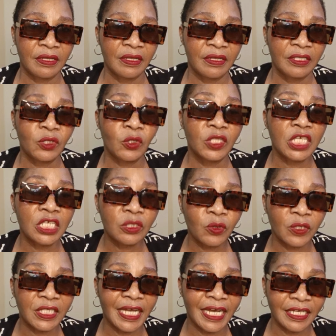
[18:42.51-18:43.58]
So this was
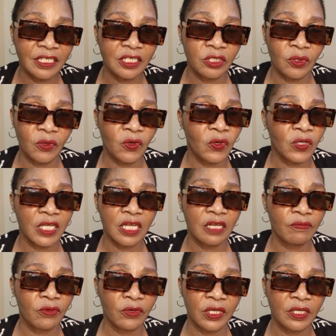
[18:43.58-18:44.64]
her decision, not
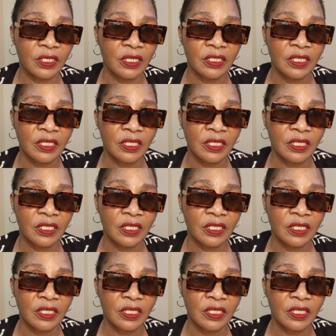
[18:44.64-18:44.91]
anybody's